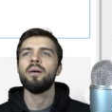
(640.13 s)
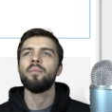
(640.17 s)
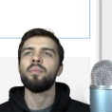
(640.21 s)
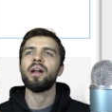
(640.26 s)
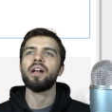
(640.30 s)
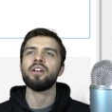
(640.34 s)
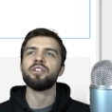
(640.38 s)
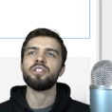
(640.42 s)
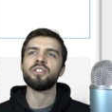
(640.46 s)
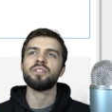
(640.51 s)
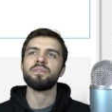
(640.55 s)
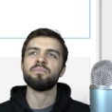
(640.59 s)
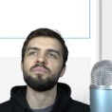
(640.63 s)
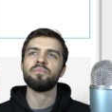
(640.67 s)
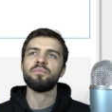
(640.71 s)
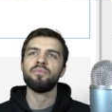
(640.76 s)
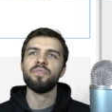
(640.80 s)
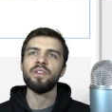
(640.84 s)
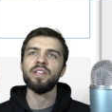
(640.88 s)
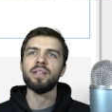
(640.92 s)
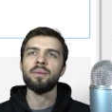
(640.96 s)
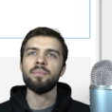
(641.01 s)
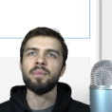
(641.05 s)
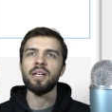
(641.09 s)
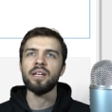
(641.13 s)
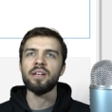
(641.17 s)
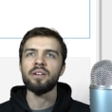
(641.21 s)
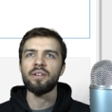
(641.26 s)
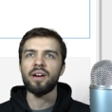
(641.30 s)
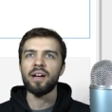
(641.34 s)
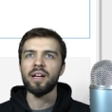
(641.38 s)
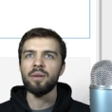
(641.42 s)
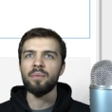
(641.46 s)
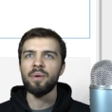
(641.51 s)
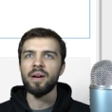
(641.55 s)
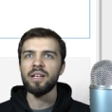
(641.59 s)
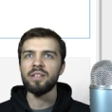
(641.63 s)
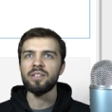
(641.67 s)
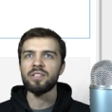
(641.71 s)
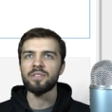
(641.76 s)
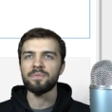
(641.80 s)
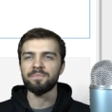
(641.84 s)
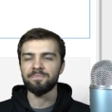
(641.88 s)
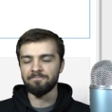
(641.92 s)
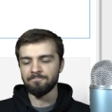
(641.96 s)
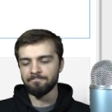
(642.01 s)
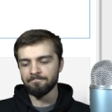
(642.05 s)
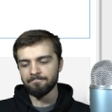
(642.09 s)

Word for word: but I just feed them in here anyways.